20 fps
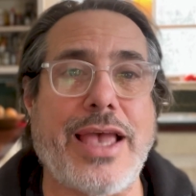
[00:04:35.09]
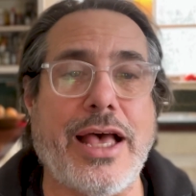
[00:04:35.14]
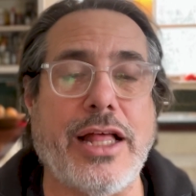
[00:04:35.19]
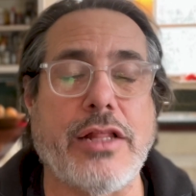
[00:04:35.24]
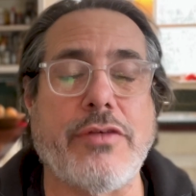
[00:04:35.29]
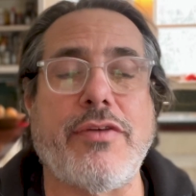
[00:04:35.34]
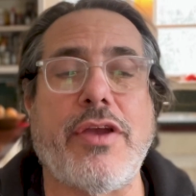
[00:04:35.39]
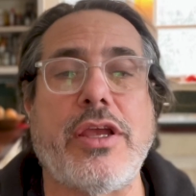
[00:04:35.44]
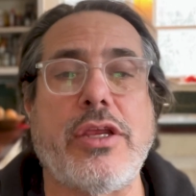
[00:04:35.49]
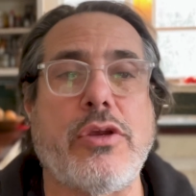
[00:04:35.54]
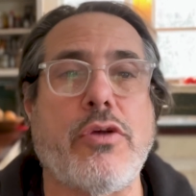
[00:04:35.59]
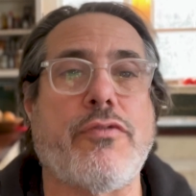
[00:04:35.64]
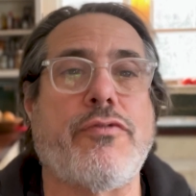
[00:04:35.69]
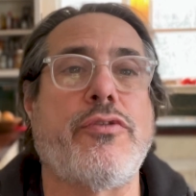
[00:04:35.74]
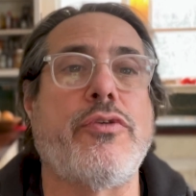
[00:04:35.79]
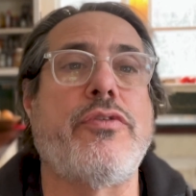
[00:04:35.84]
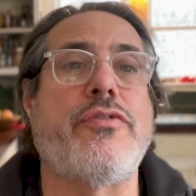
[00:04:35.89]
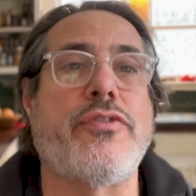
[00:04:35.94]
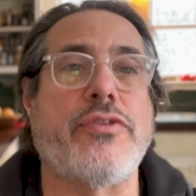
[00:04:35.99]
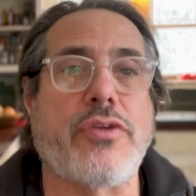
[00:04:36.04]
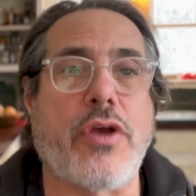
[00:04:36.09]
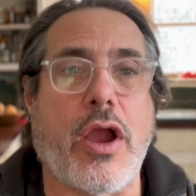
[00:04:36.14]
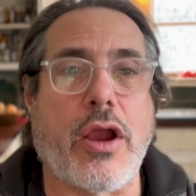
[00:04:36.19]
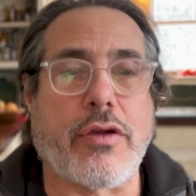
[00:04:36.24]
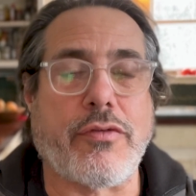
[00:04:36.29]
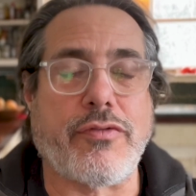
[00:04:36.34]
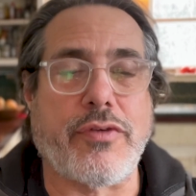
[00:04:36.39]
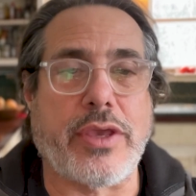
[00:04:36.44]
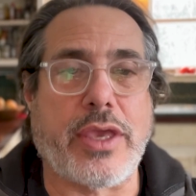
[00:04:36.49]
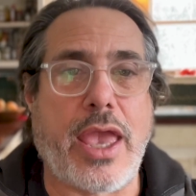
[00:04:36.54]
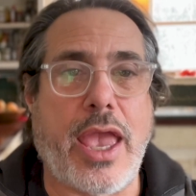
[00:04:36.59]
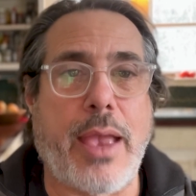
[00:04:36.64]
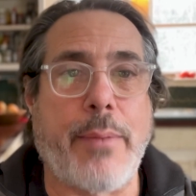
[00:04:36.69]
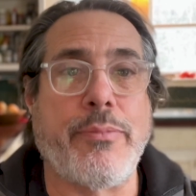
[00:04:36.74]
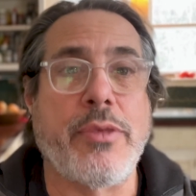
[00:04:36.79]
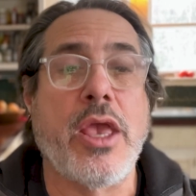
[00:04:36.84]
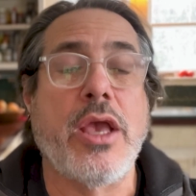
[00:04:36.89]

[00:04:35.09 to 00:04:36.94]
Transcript: elevate your food photography game.